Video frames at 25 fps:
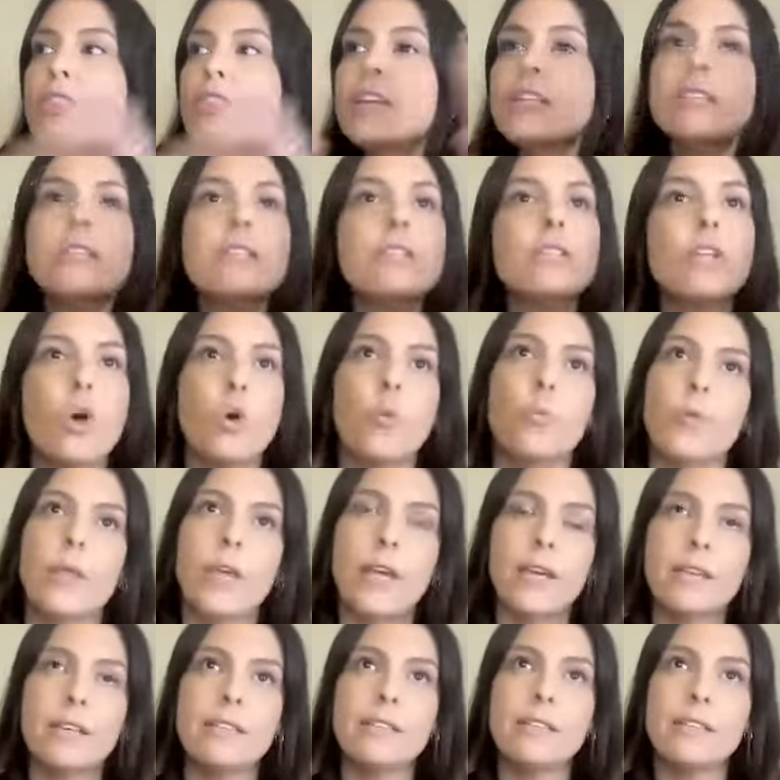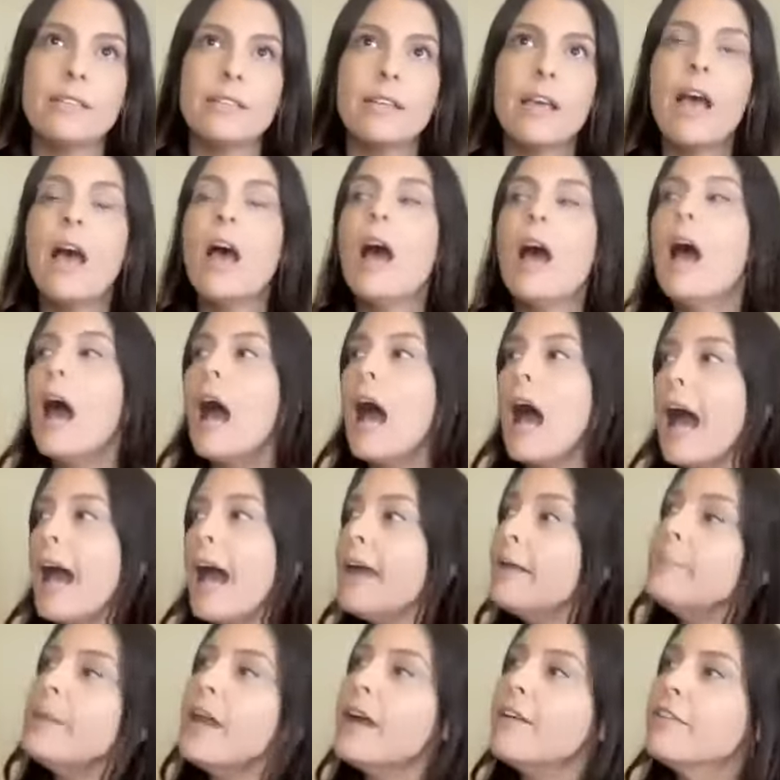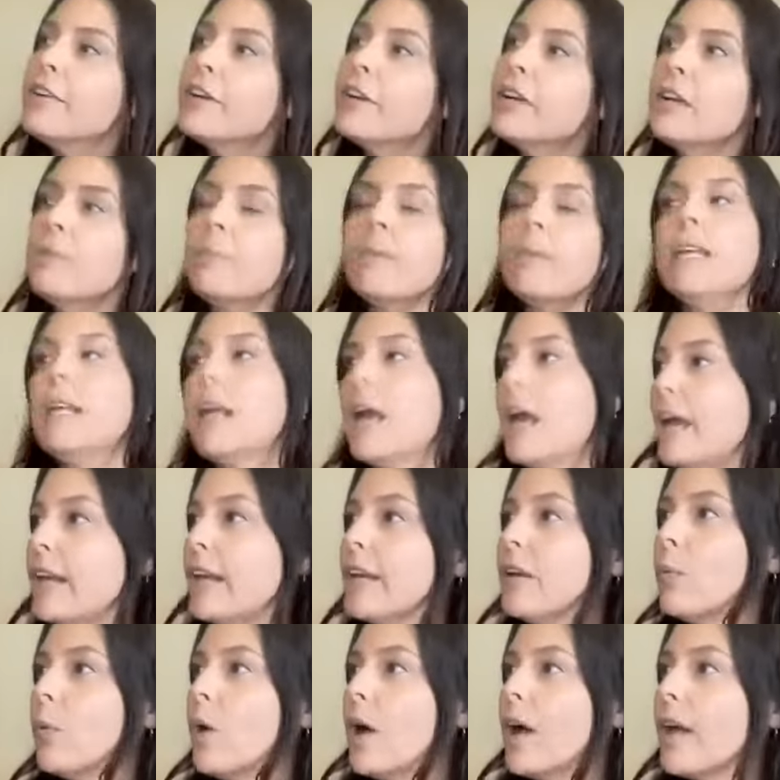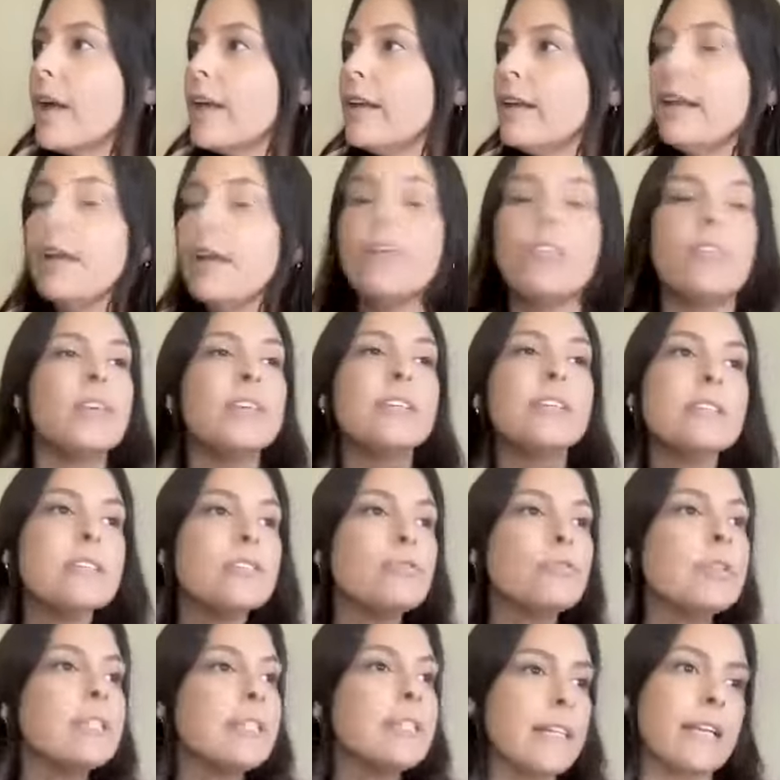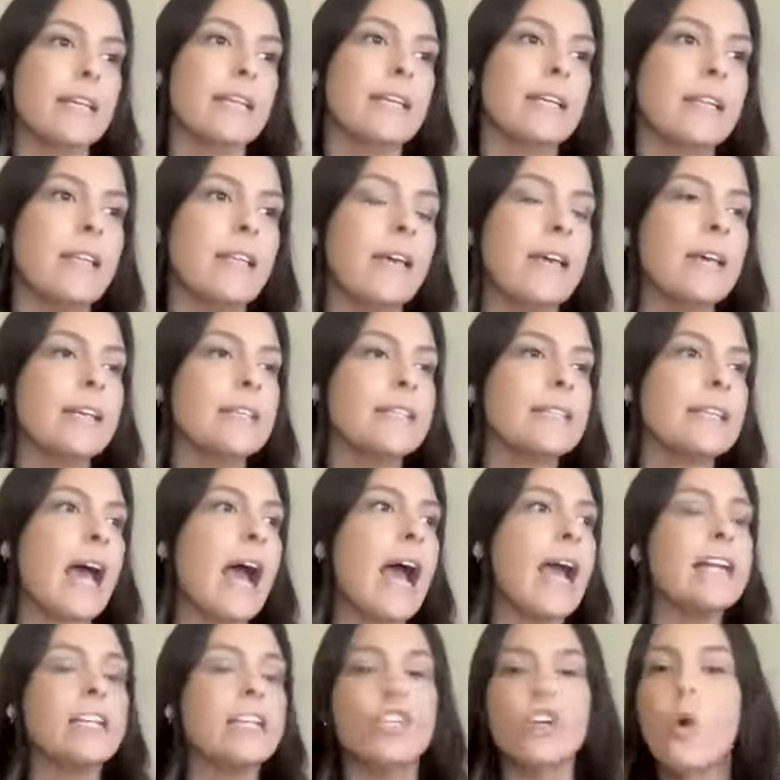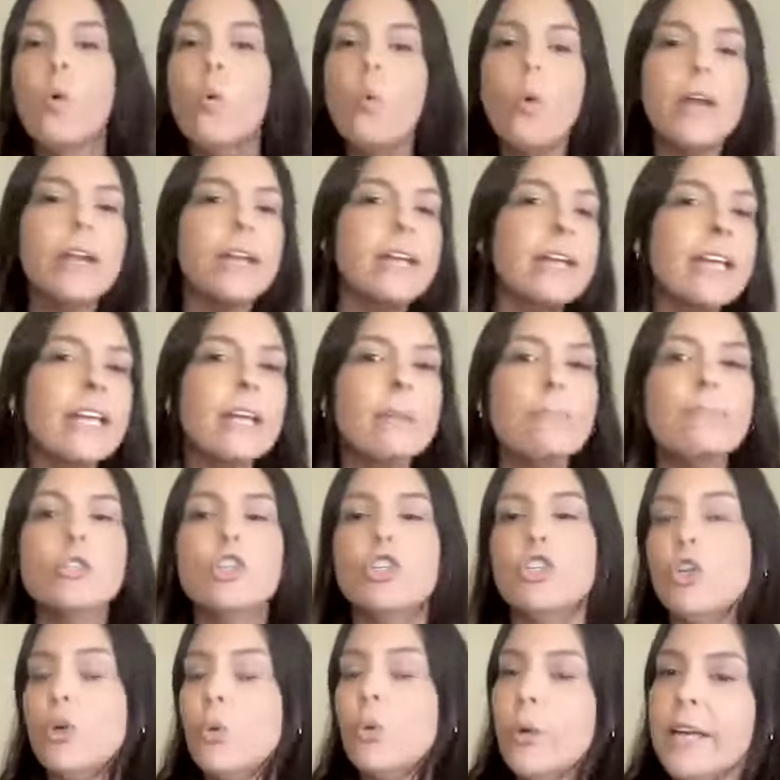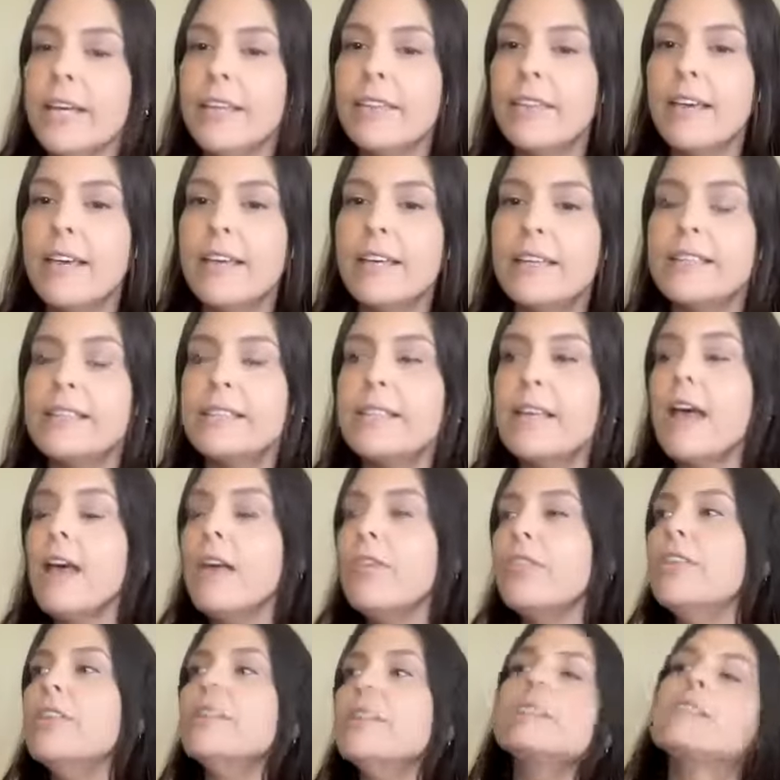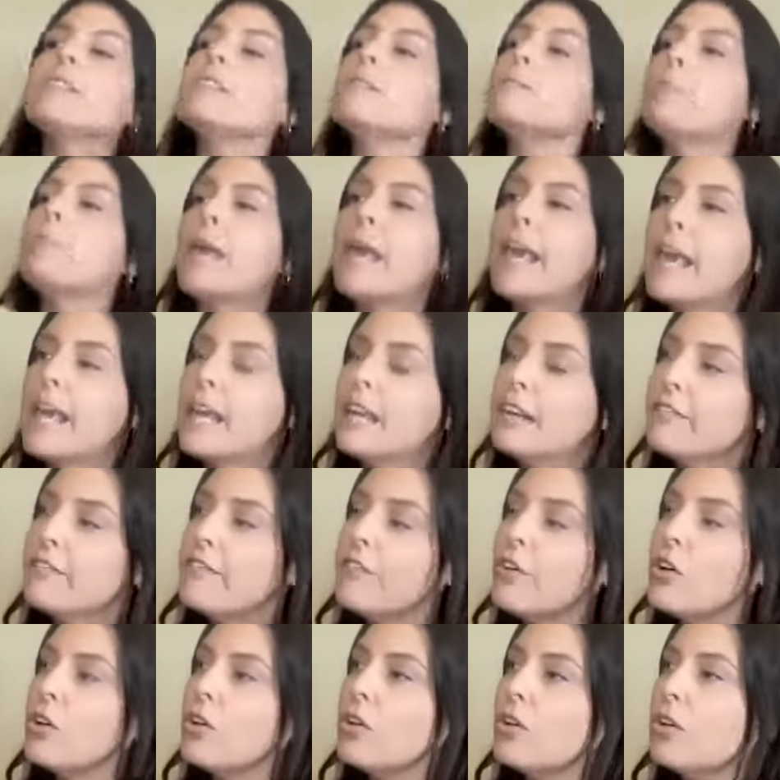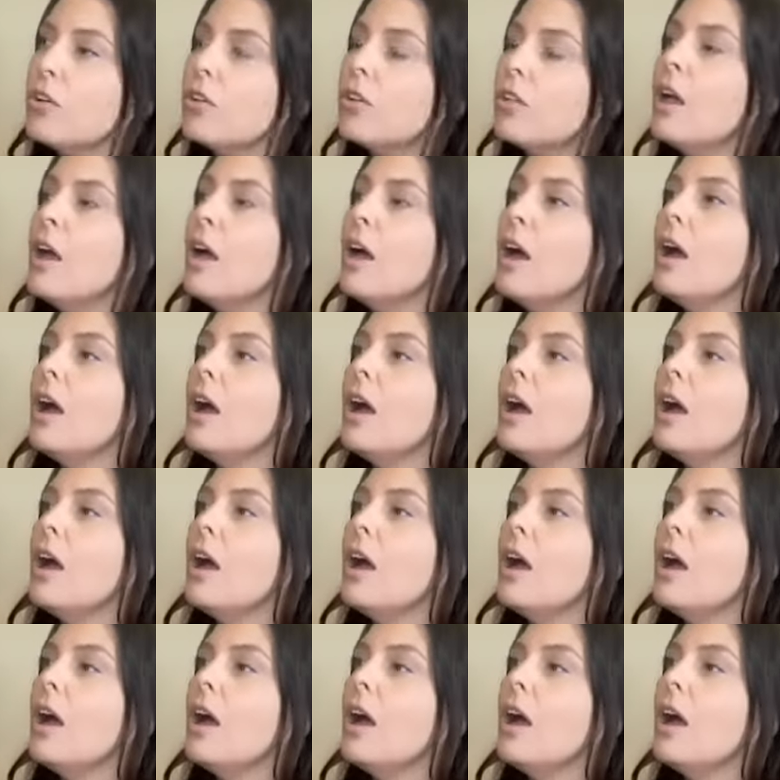this is hopeless I'm never going to meet anyone. This is ridiculous. I don't want to keep doing this. This is painful.